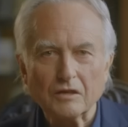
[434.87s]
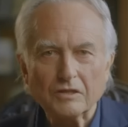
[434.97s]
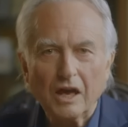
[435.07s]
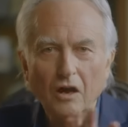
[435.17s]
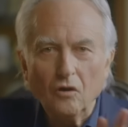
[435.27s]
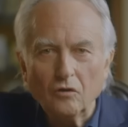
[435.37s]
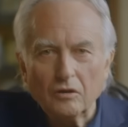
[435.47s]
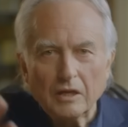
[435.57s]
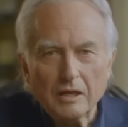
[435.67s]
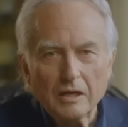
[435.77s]
So the
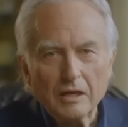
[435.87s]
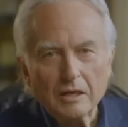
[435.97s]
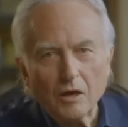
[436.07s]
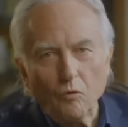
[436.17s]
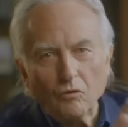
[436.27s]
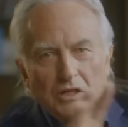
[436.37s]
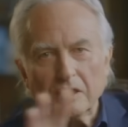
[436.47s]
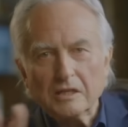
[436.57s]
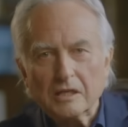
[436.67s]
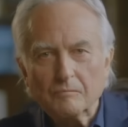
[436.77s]
whole
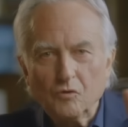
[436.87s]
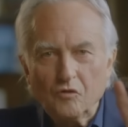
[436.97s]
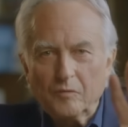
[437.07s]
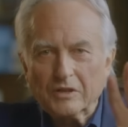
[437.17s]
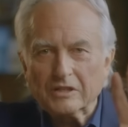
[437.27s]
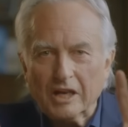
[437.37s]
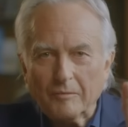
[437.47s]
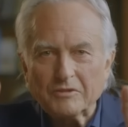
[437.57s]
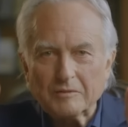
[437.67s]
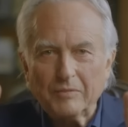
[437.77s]
coordinated movement
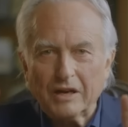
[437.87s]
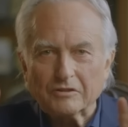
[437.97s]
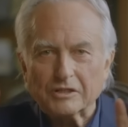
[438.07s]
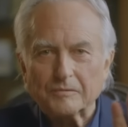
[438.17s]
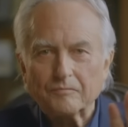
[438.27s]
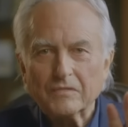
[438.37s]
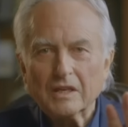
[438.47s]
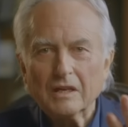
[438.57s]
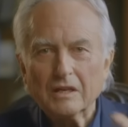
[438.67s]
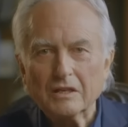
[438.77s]
comes about
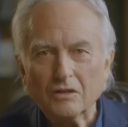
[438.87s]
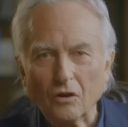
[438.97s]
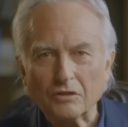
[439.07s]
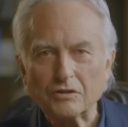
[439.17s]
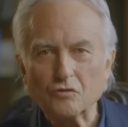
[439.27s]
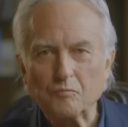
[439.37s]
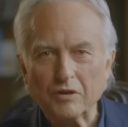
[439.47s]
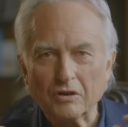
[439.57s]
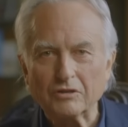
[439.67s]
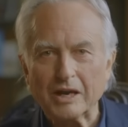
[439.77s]
not through
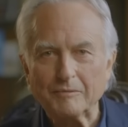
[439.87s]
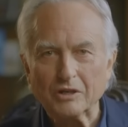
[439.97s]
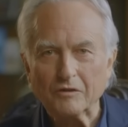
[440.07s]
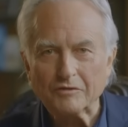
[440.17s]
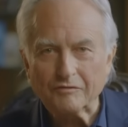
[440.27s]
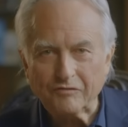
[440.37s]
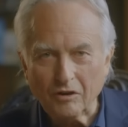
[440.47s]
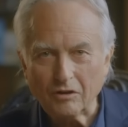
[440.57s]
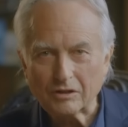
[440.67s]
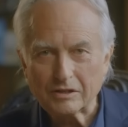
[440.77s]
programming of the
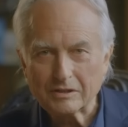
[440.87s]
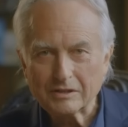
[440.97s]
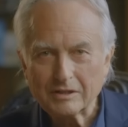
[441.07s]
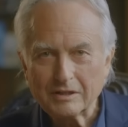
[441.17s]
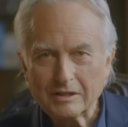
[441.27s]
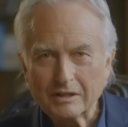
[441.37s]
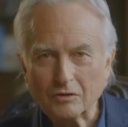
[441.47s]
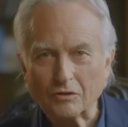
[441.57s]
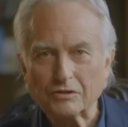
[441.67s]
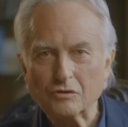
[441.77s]
flock,
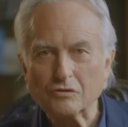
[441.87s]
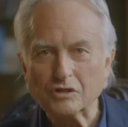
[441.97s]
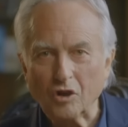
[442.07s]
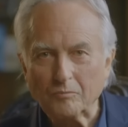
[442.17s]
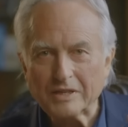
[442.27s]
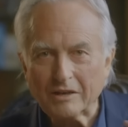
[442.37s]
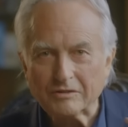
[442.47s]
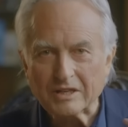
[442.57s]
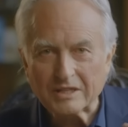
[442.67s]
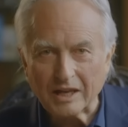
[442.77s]
not through
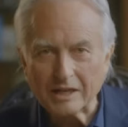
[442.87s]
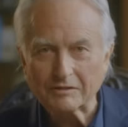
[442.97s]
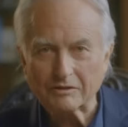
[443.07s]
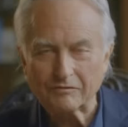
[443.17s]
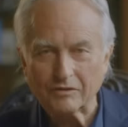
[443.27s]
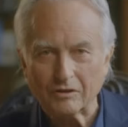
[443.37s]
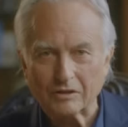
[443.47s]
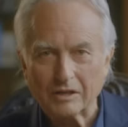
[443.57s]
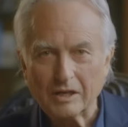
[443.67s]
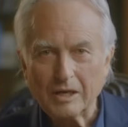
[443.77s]
top-down design of the
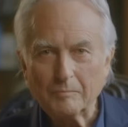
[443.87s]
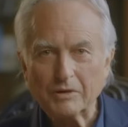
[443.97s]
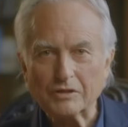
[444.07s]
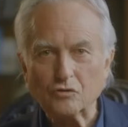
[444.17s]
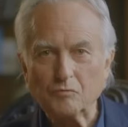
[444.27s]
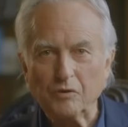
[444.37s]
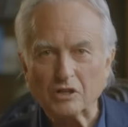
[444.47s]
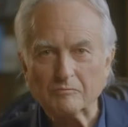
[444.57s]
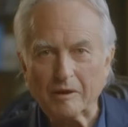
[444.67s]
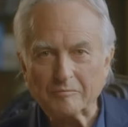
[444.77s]
flock, but through
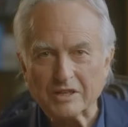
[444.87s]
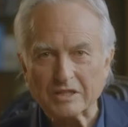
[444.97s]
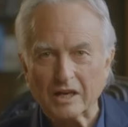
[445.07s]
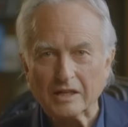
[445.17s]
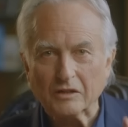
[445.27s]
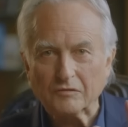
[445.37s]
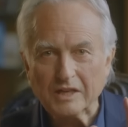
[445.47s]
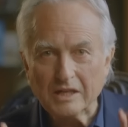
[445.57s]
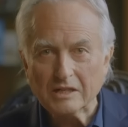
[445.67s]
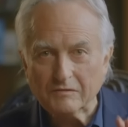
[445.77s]
bottom-up design of
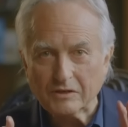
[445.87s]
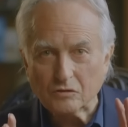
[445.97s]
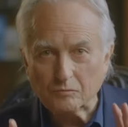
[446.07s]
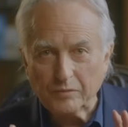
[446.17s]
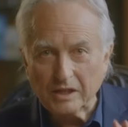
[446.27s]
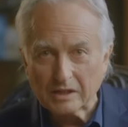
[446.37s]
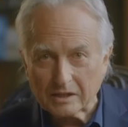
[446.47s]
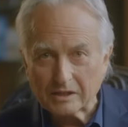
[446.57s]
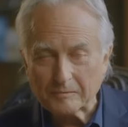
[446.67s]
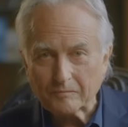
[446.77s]
the individual
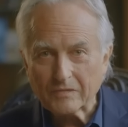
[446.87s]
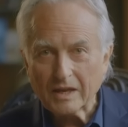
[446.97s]
bird.